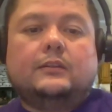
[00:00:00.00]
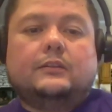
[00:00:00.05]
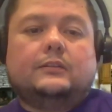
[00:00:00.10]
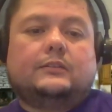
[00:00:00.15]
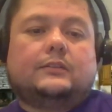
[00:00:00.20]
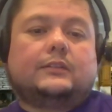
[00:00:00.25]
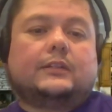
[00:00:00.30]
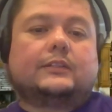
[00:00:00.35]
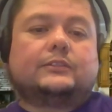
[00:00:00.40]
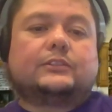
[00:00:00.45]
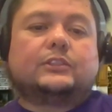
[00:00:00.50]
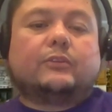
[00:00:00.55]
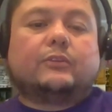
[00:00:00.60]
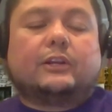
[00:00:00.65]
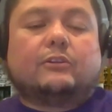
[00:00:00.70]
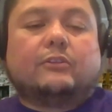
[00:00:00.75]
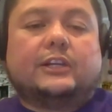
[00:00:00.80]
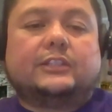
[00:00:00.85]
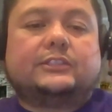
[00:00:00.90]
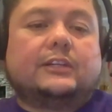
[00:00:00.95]
That's a great
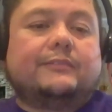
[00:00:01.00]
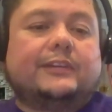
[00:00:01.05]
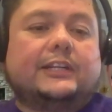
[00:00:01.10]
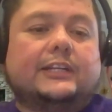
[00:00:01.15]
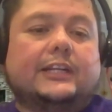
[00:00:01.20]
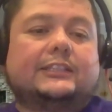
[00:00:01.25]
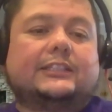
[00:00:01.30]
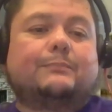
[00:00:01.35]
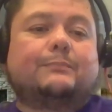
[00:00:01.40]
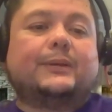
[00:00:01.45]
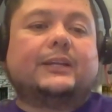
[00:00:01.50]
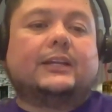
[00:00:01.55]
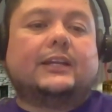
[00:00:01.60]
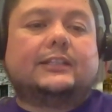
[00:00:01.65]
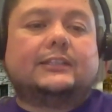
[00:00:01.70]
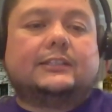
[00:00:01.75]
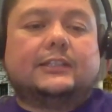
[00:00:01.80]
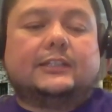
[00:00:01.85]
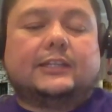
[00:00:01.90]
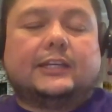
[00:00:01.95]
question. I mean, I think
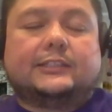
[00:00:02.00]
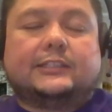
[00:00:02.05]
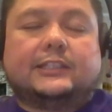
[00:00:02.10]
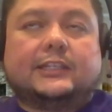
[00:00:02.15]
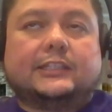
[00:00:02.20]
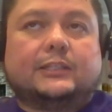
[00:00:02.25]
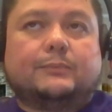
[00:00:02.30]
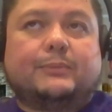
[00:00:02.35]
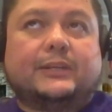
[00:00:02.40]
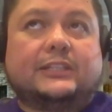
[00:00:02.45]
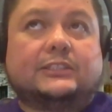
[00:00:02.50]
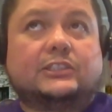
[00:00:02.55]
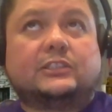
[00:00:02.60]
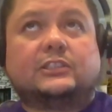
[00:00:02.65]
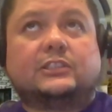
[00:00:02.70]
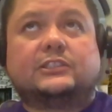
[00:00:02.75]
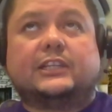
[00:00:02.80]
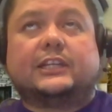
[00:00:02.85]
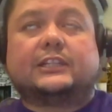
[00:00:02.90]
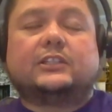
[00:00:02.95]
it depends on the
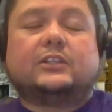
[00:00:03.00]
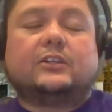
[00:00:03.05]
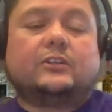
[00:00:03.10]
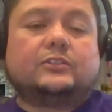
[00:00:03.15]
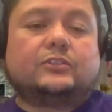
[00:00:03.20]
sector.